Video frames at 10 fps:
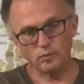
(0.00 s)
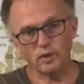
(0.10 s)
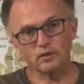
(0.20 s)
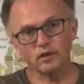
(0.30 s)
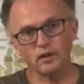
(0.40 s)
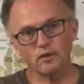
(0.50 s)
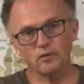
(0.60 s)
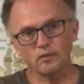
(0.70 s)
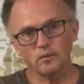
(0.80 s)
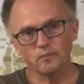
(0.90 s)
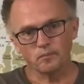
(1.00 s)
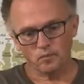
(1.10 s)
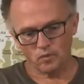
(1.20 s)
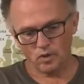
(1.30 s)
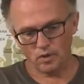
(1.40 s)
is melting out,
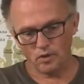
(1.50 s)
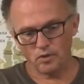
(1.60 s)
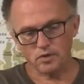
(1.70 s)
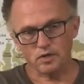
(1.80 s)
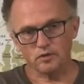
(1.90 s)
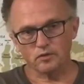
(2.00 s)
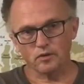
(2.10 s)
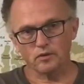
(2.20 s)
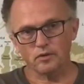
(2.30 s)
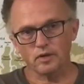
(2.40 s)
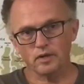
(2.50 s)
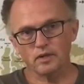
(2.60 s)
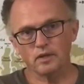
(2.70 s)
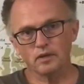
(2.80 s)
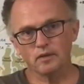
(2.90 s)
dark ocean is
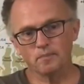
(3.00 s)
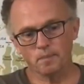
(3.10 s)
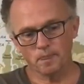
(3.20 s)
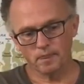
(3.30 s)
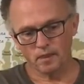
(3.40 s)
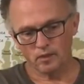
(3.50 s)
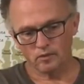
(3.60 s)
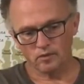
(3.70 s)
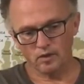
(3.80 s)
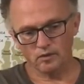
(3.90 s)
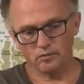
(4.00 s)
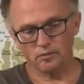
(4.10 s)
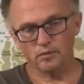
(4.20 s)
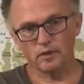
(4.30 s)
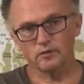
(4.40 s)
underneath, Sea ice
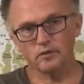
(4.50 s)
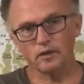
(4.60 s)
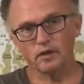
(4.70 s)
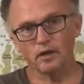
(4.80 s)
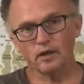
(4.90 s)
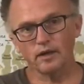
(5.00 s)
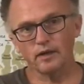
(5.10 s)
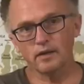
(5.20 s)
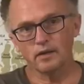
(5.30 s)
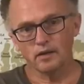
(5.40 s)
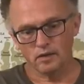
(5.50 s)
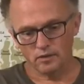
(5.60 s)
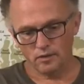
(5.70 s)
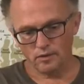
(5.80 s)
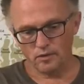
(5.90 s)
reflects a lot of light.
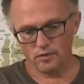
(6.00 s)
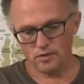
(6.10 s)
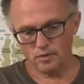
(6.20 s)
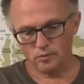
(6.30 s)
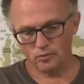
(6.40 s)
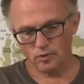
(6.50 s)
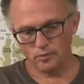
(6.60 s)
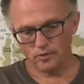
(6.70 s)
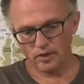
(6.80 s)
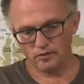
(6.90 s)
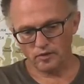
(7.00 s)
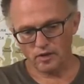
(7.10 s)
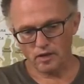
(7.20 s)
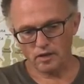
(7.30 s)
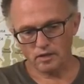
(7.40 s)
Dark ocean absorbs that
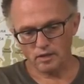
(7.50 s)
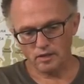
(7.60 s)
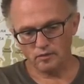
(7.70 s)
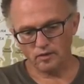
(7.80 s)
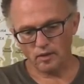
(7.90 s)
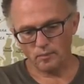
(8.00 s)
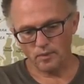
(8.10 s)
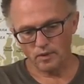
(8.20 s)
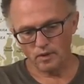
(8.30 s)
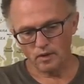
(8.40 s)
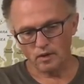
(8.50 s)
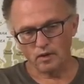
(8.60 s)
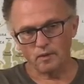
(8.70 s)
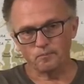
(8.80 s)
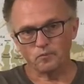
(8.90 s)
sunlight, heats up.
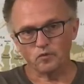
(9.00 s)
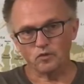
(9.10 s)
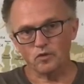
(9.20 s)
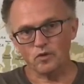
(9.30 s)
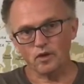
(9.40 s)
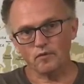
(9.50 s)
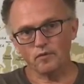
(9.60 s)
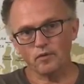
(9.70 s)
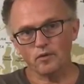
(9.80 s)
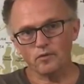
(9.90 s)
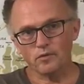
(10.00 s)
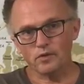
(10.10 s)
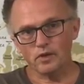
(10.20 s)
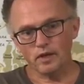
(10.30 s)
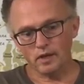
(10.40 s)
Snow cover over
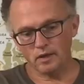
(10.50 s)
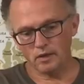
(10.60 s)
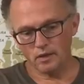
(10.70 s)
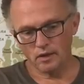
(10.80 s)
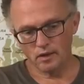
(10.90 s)
the land.